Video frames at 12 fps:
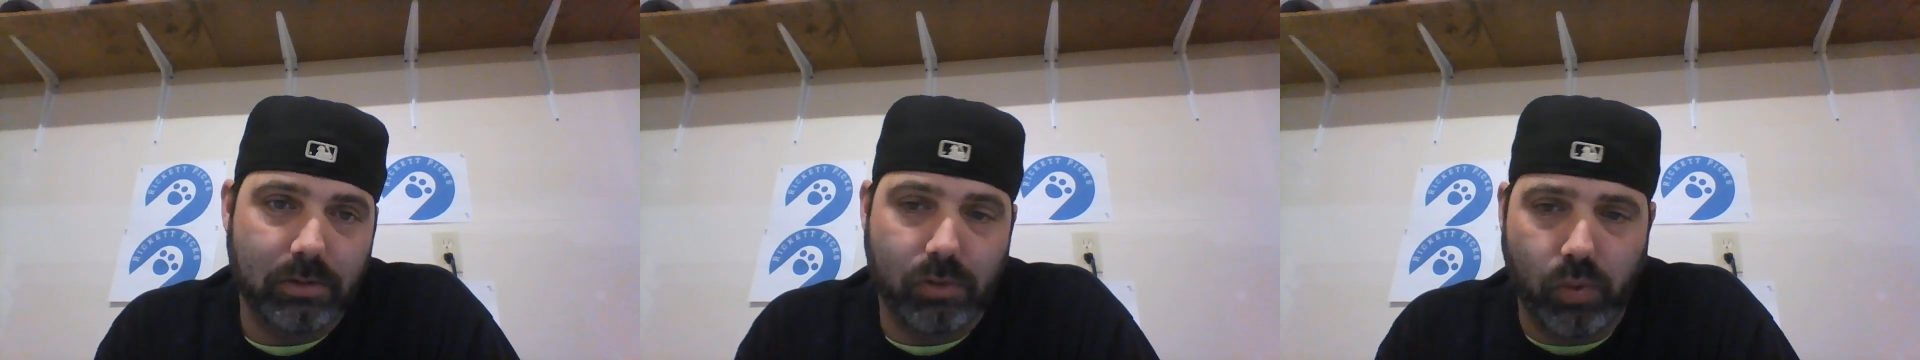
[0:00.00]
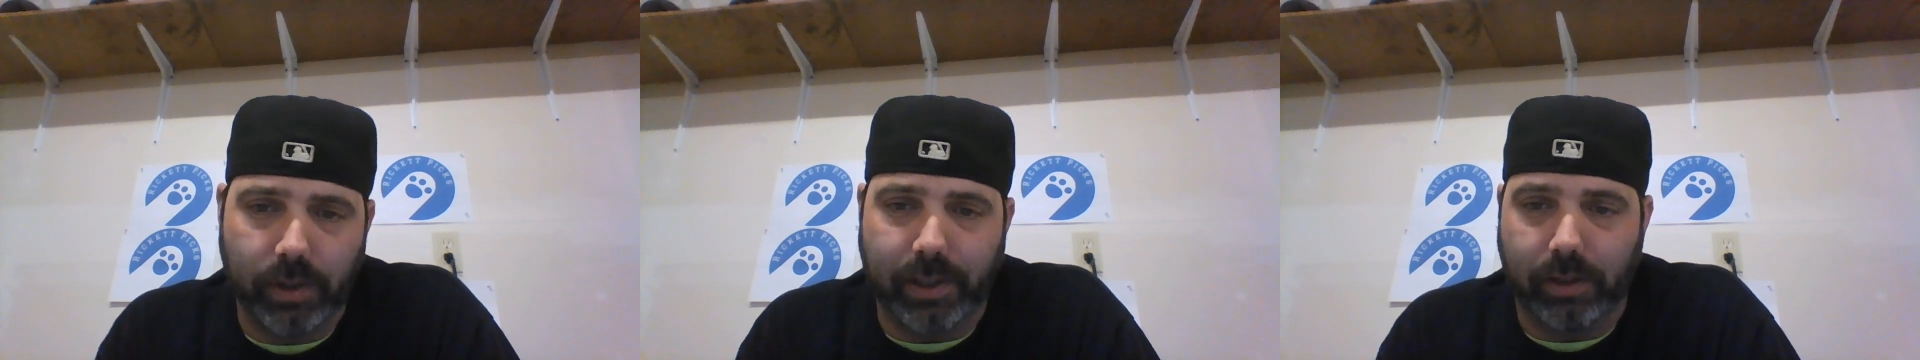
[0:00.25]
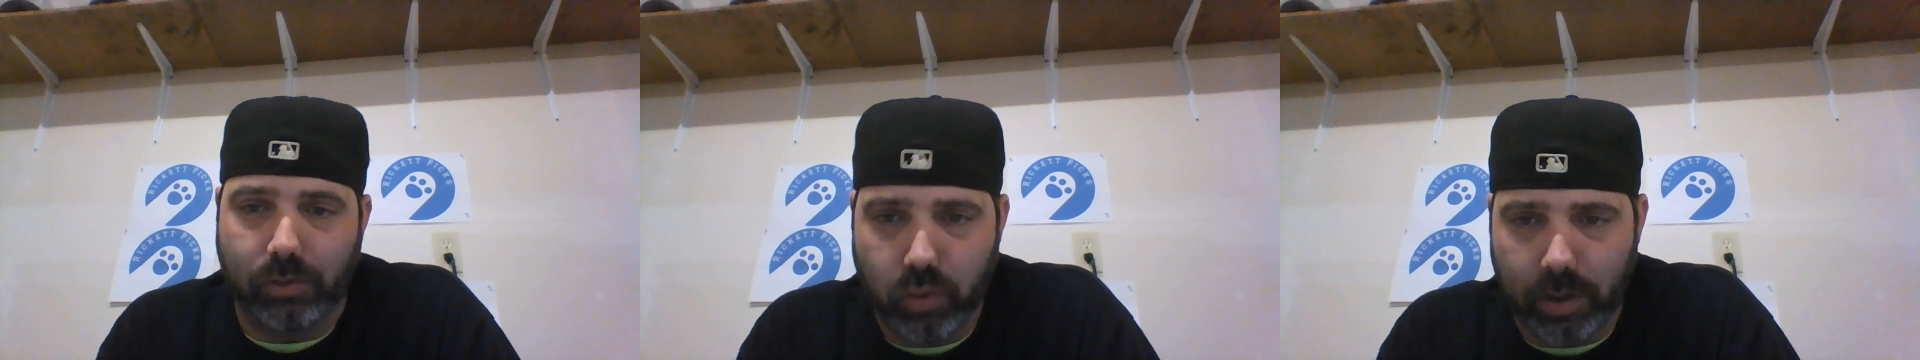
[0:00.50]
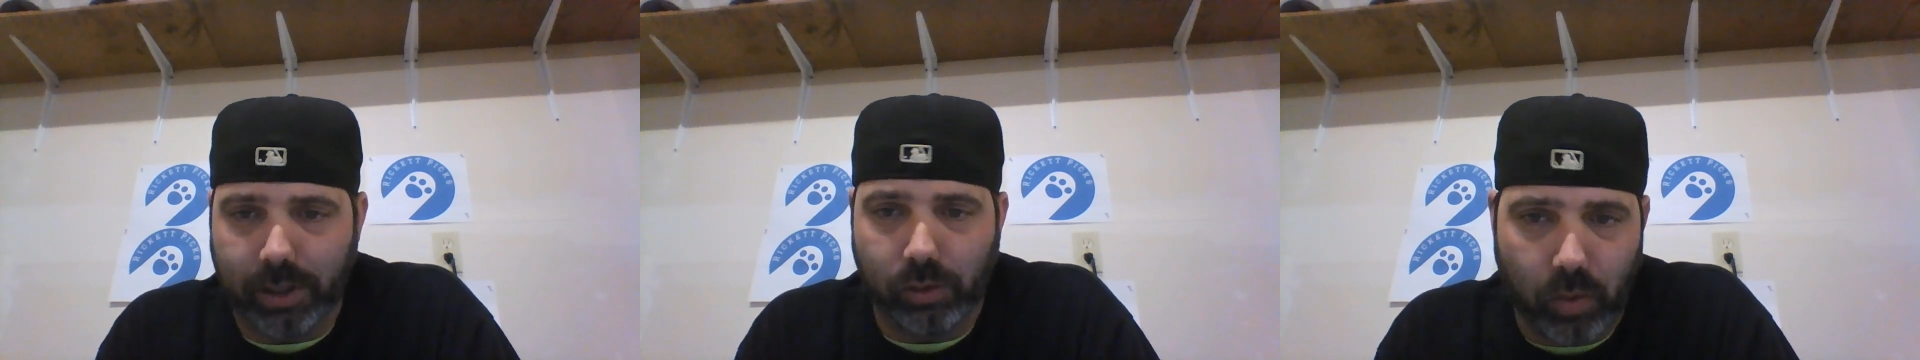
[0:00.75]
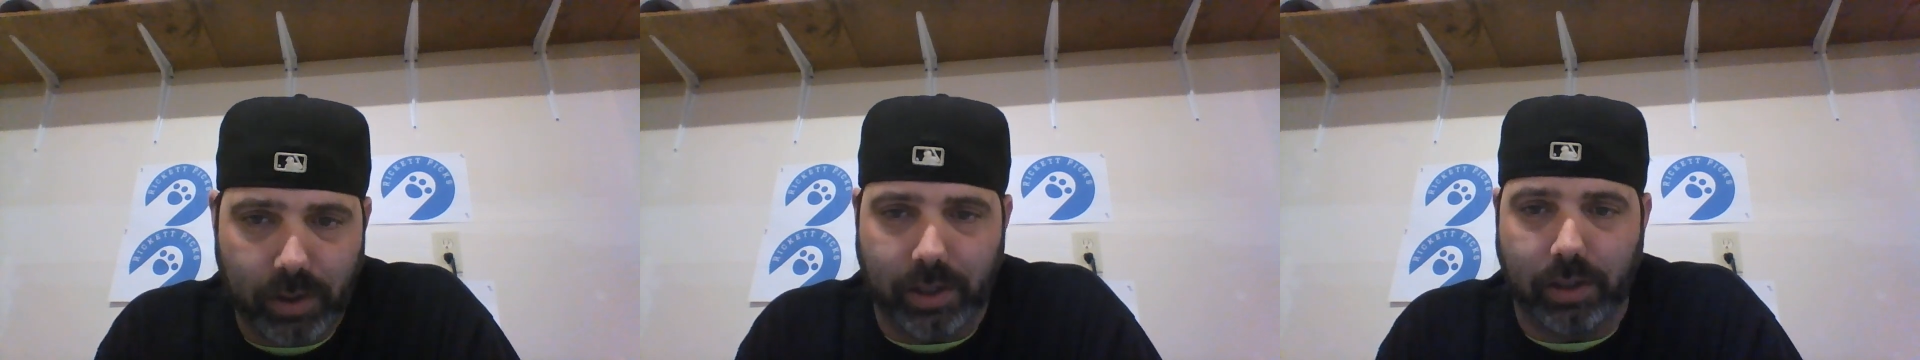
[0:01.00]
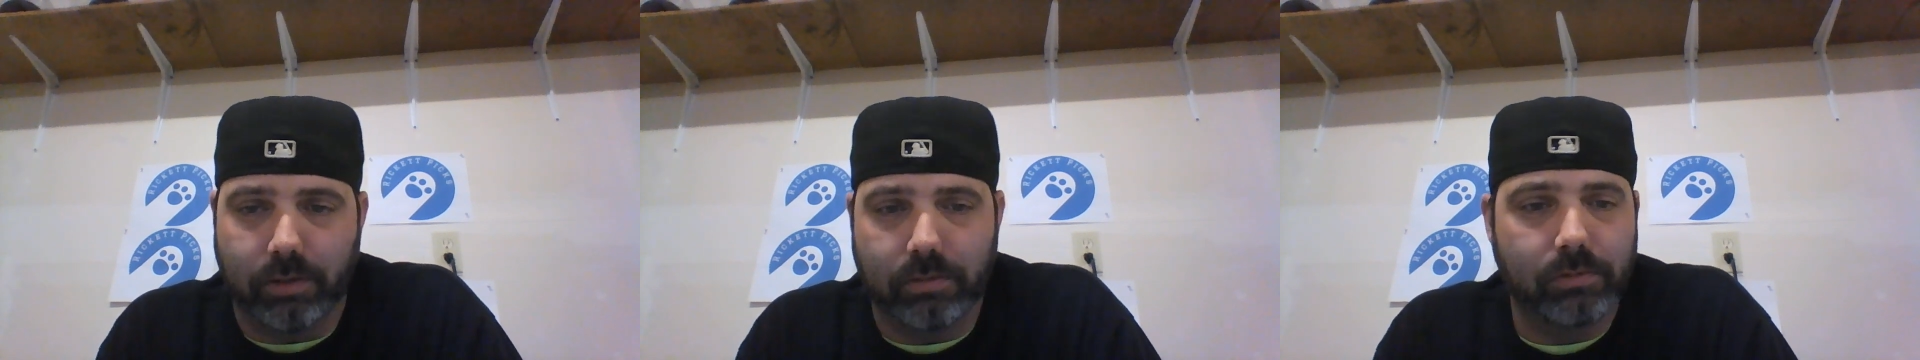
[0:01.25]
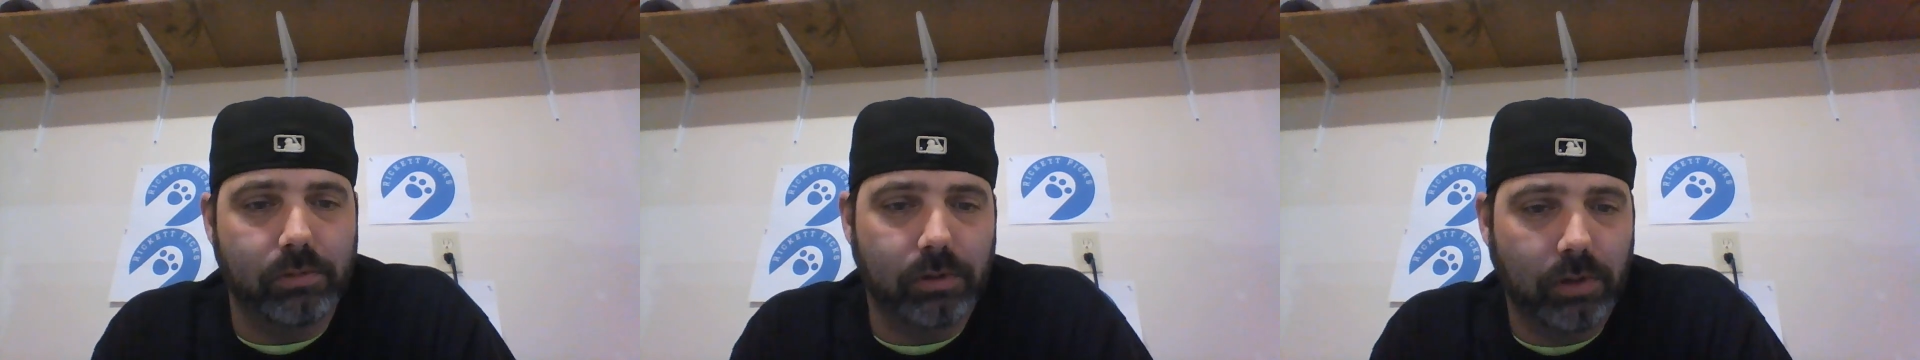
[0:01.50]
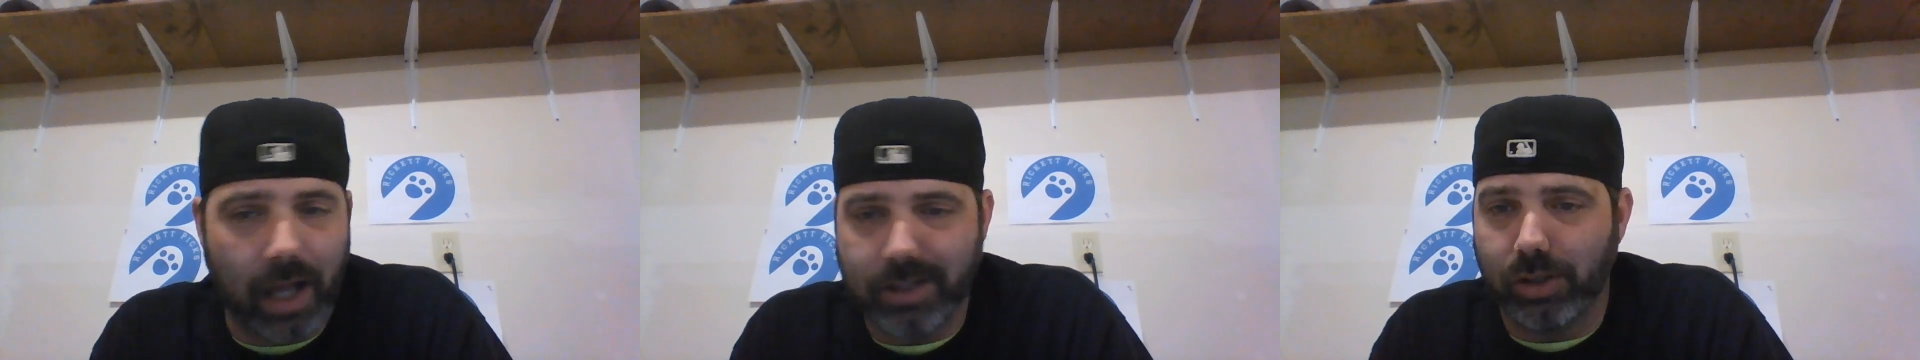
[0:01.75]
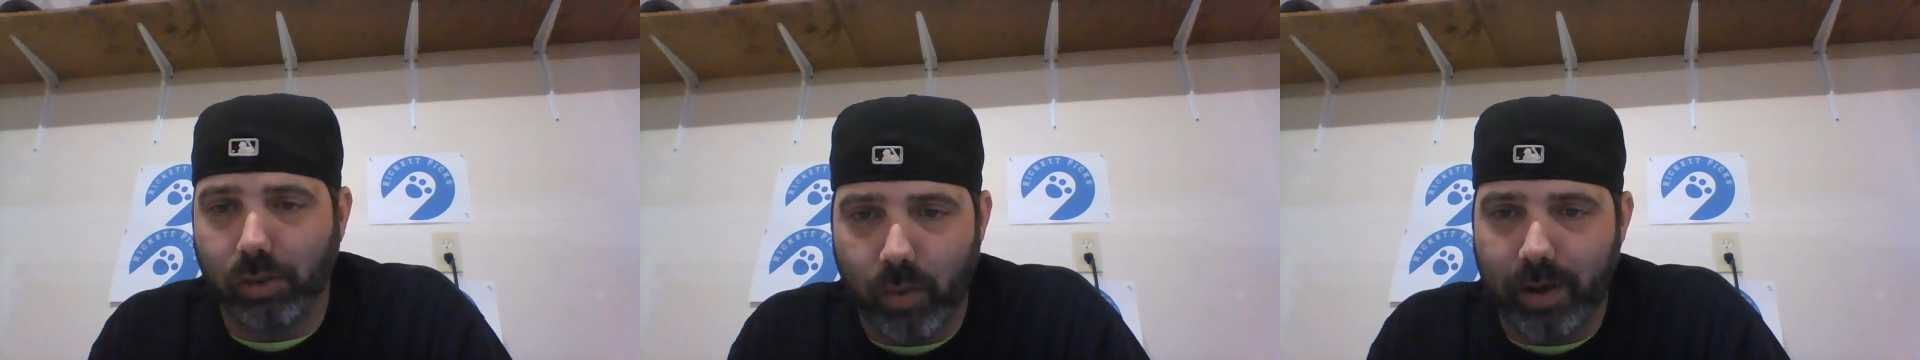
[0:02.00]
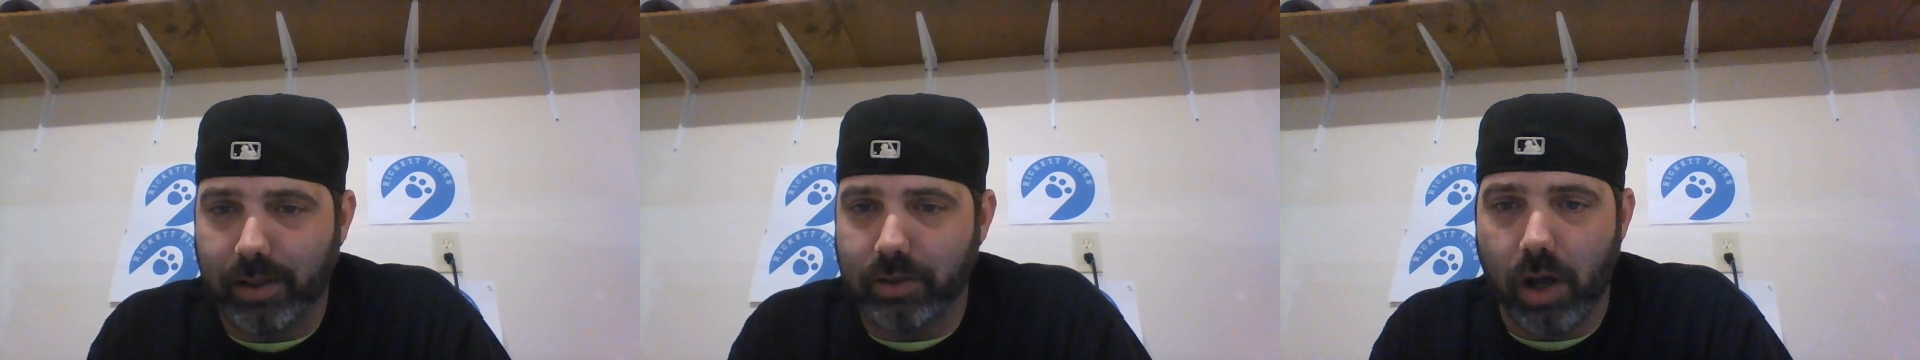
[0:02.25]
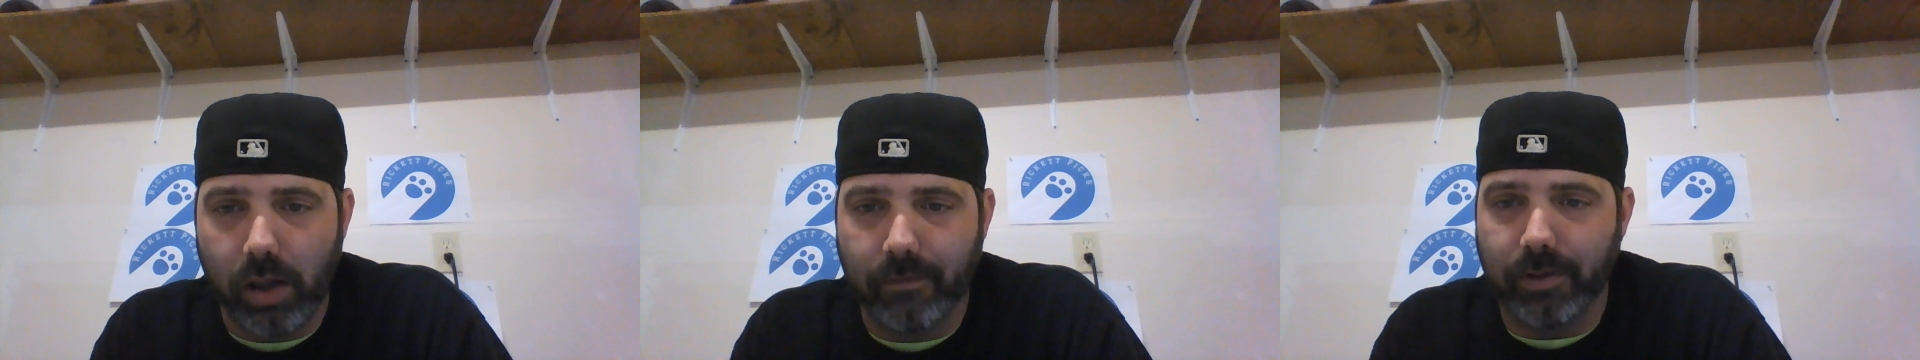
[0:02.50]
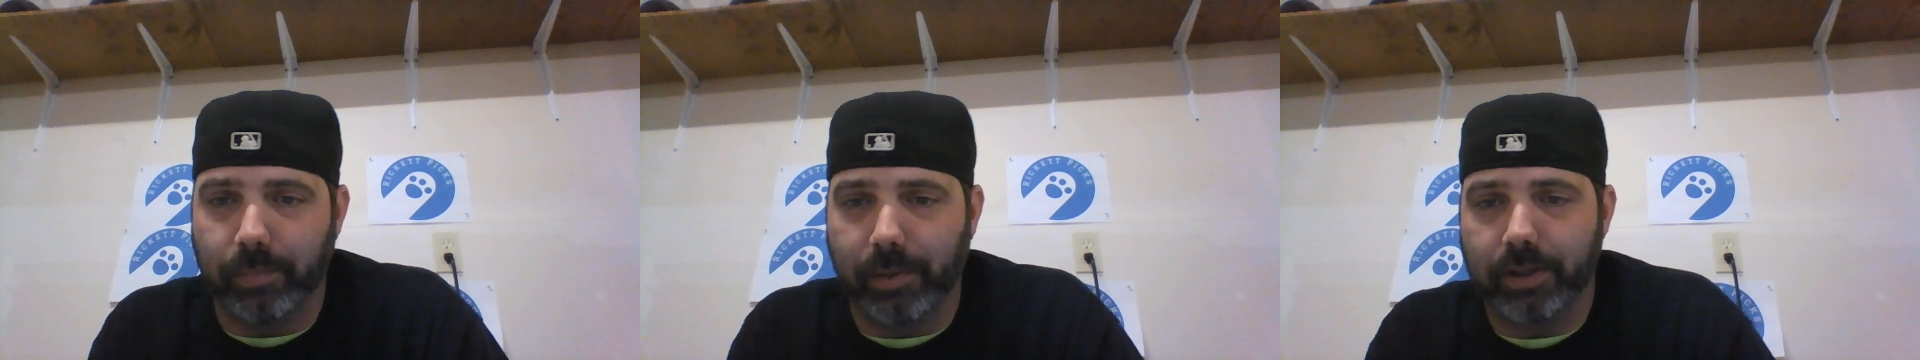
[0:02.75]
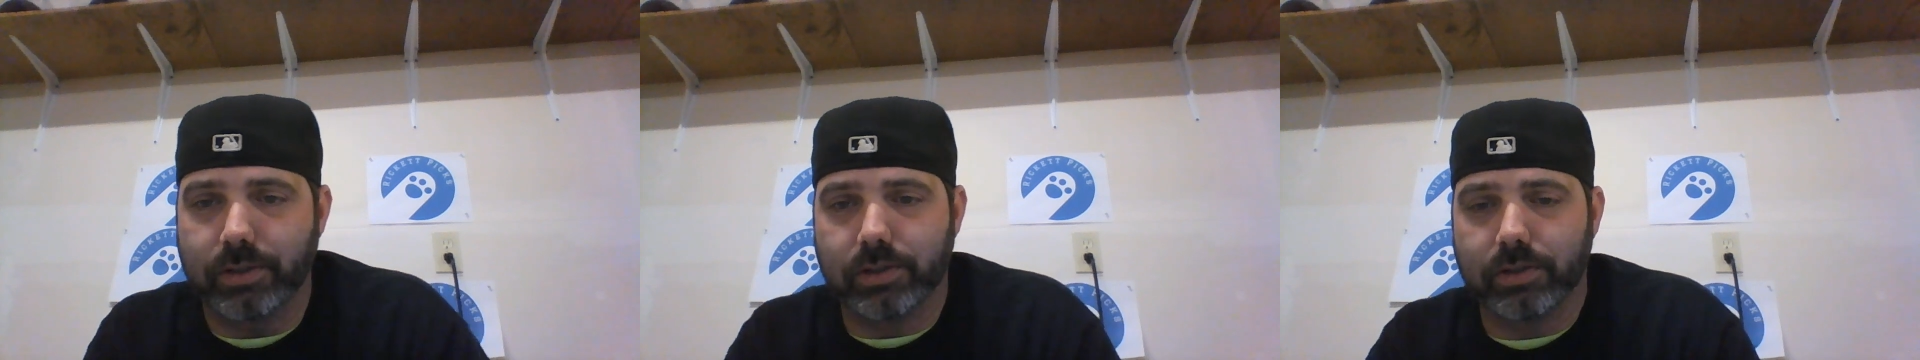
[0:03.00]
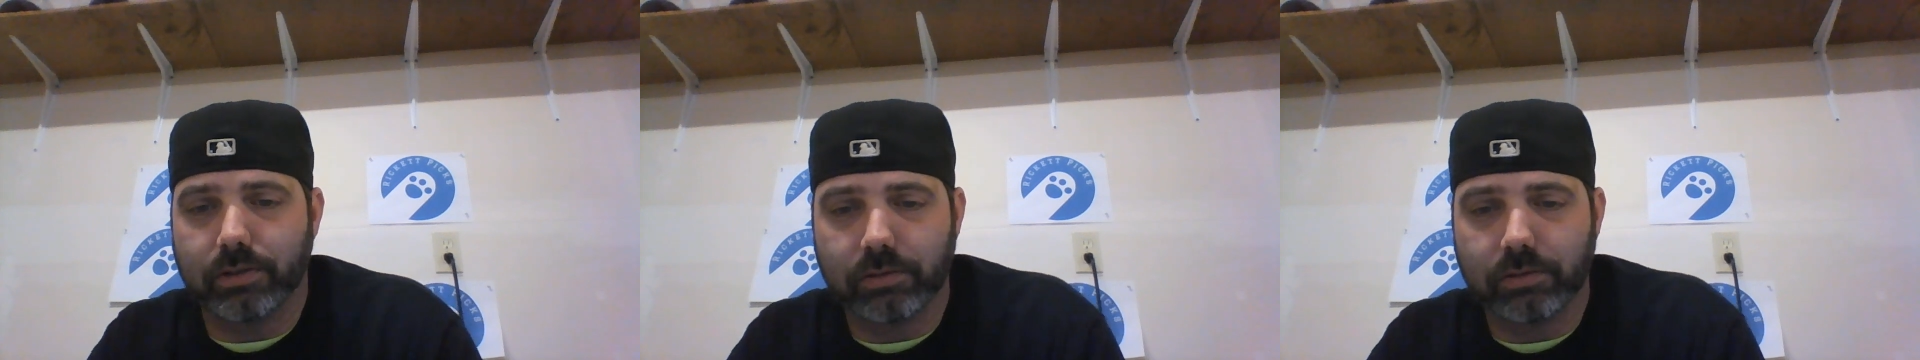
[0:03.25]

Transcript: 20, 2020. Lots of 20s all over the place.